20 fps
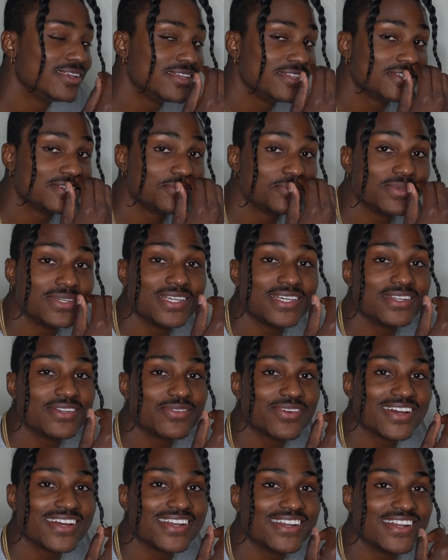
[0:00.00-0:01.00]
These men
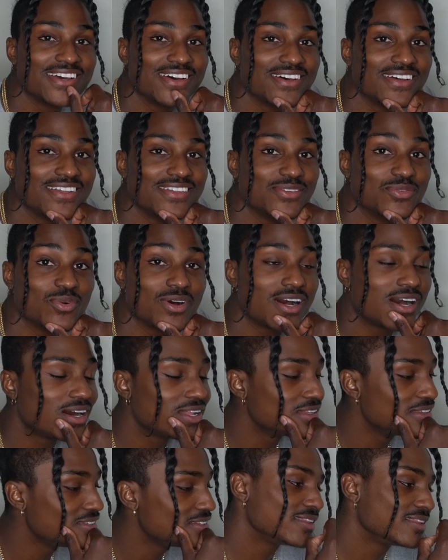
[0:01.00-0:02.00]
right now is
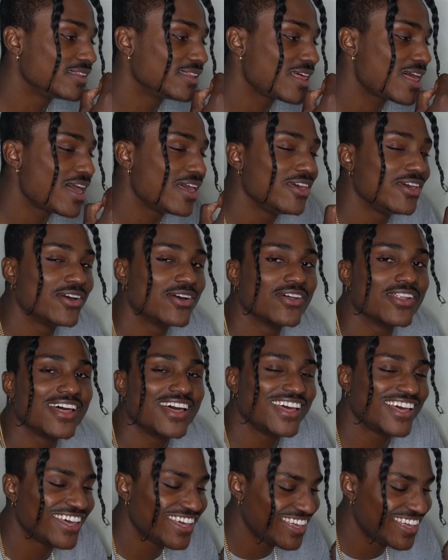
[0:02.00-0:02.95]
wilding. How you gonna